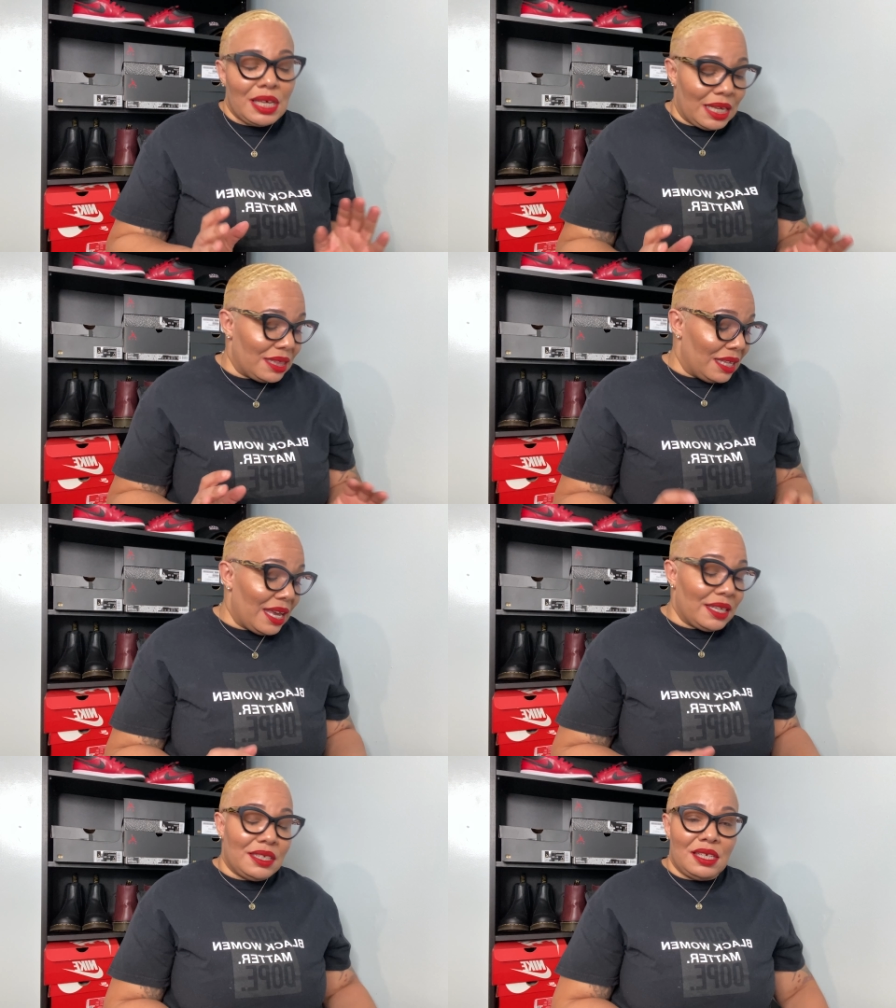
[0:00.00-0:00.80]
And
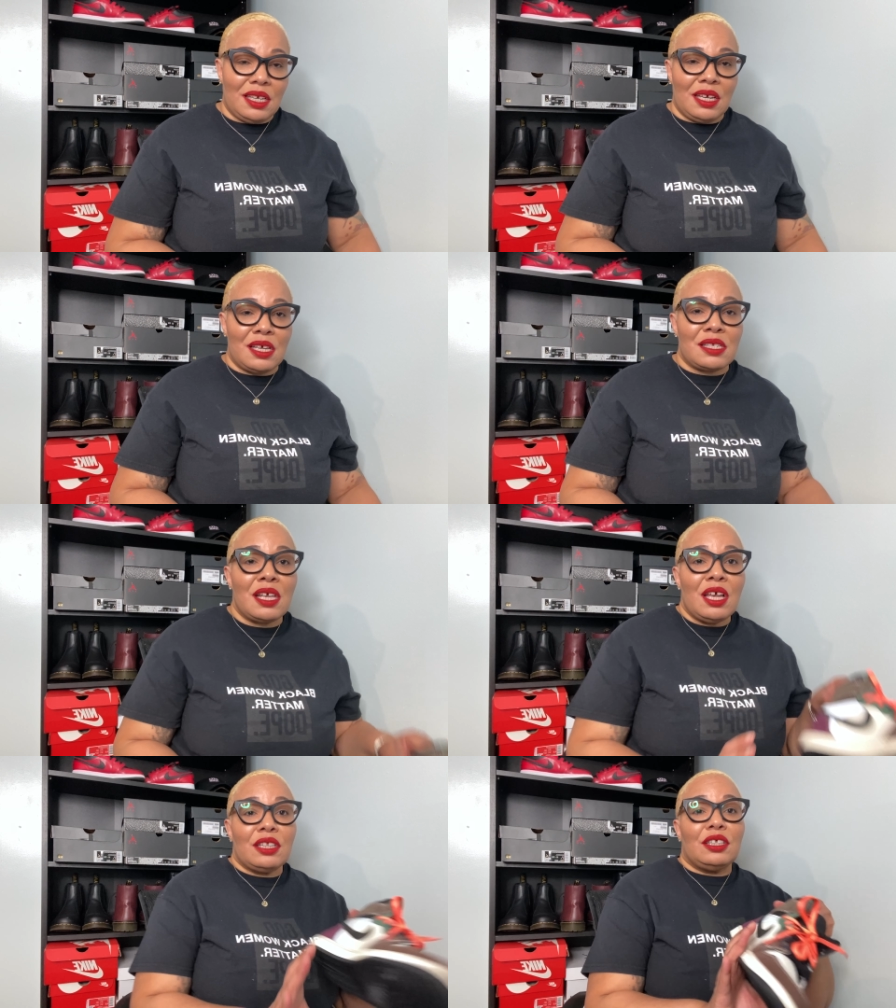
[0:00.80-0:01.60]
that is
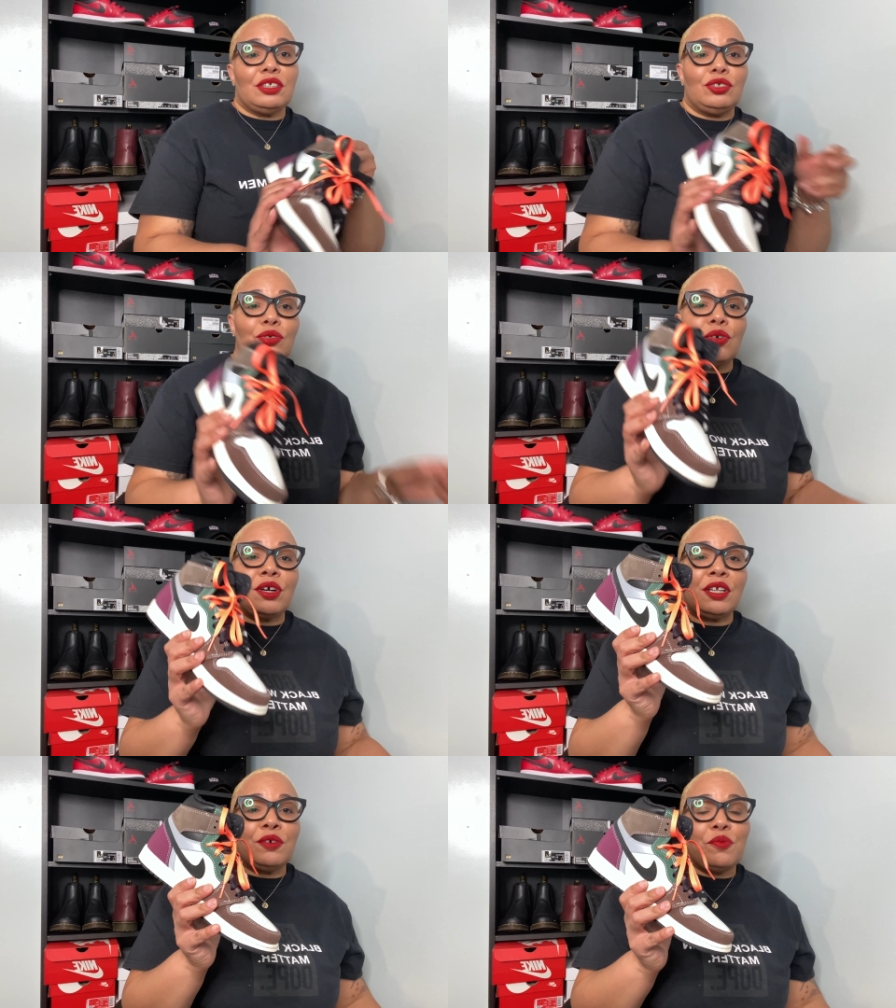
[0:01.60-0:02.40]
the
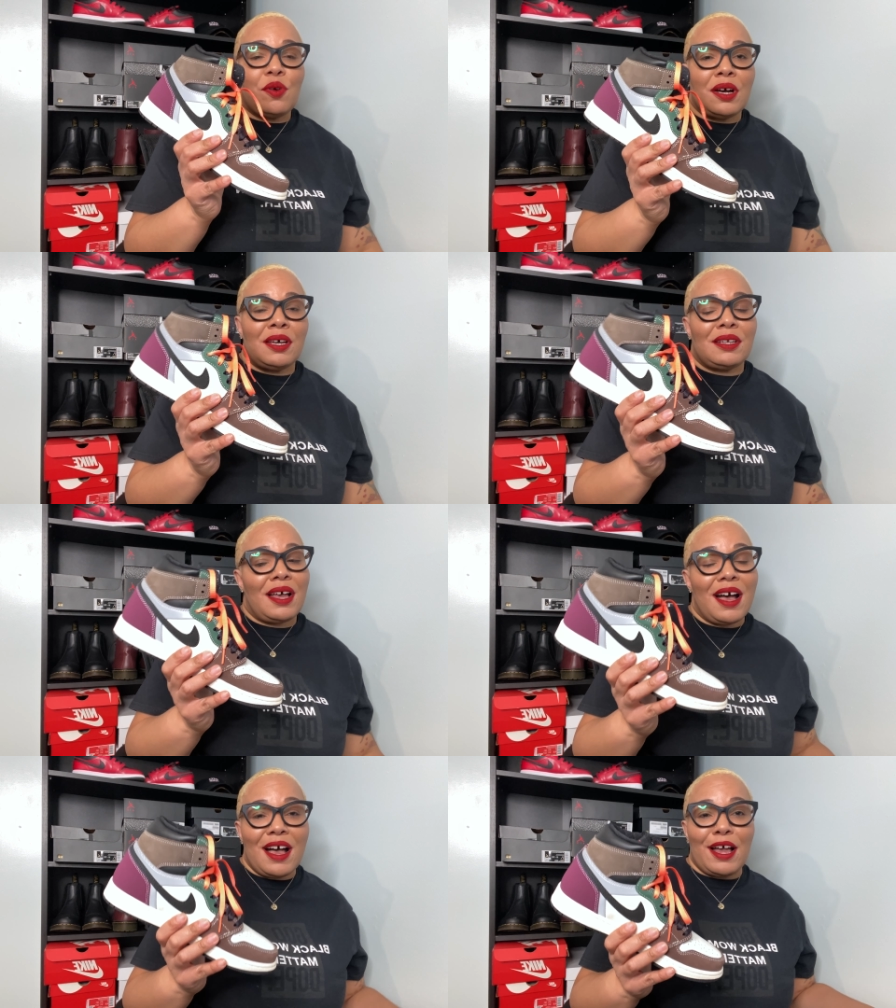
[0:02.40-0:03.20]
Jordan 1
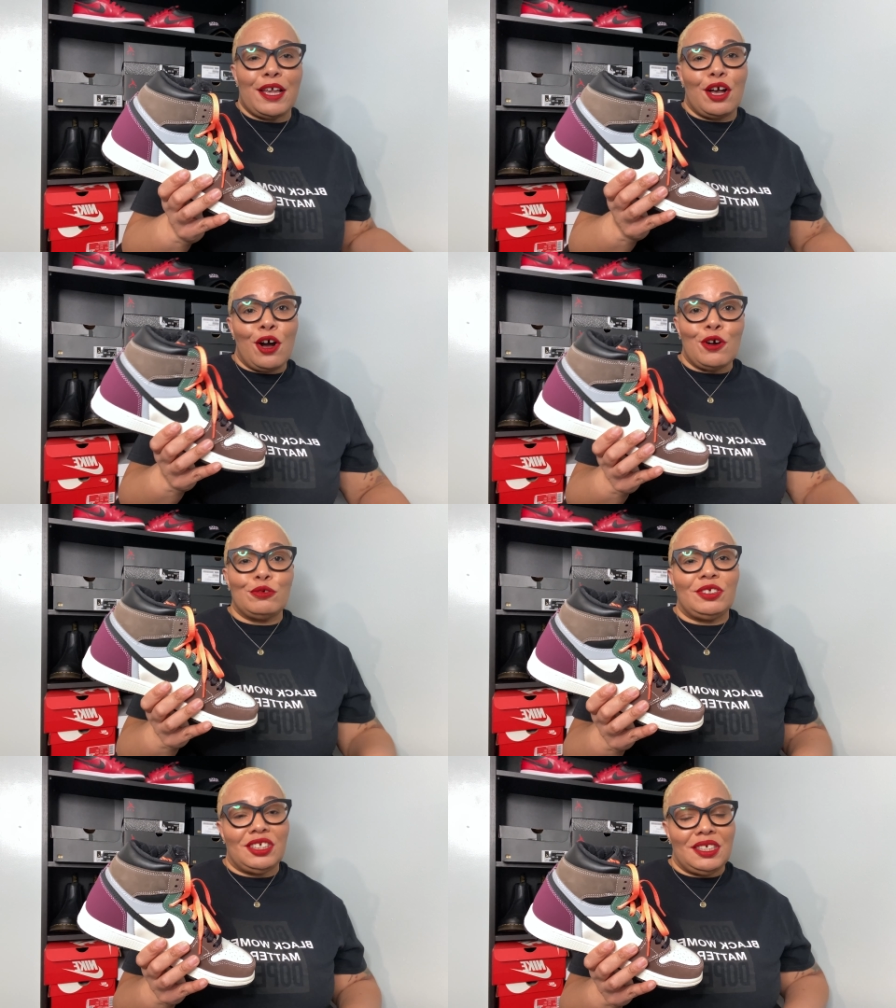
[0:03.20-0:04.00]
High
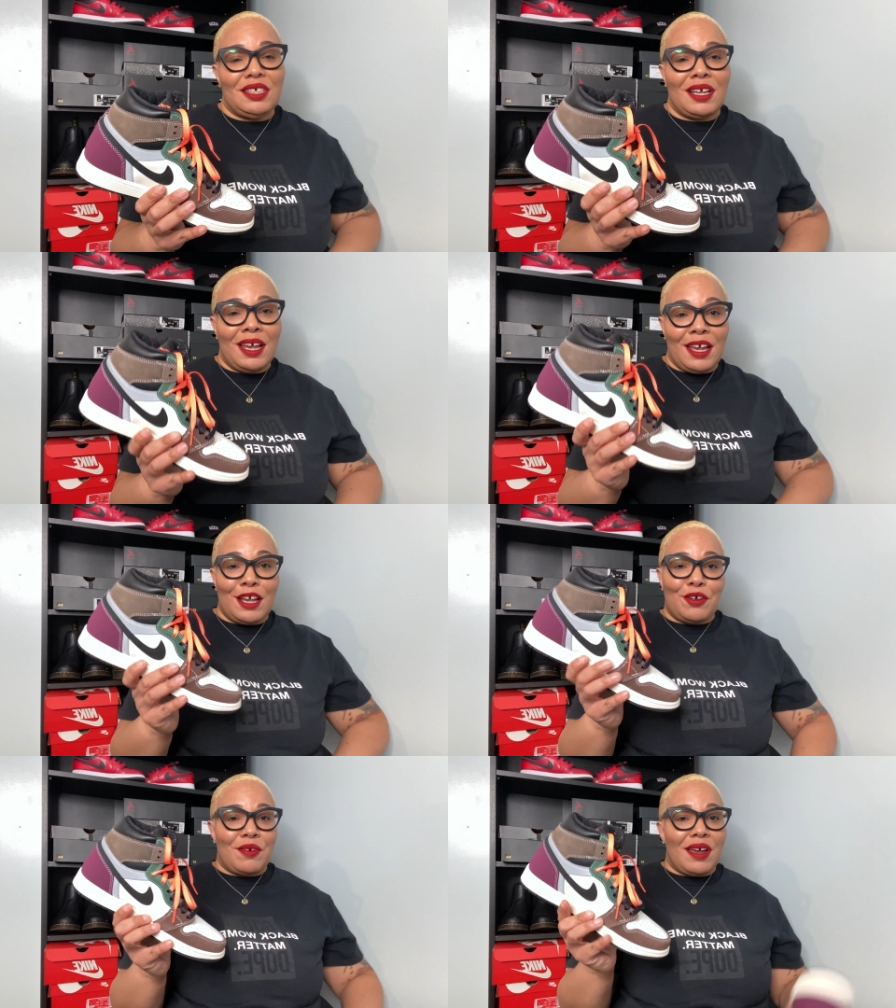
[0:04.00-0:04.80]
OG
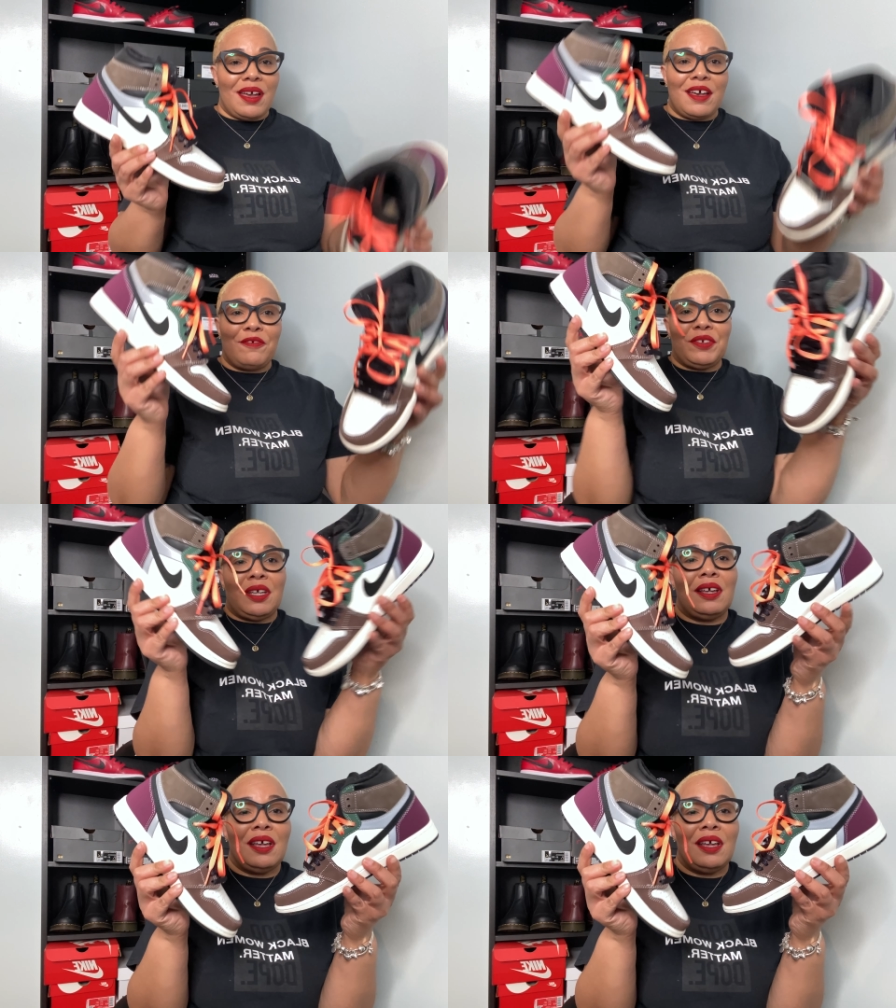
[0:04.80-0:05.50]
Handcraft.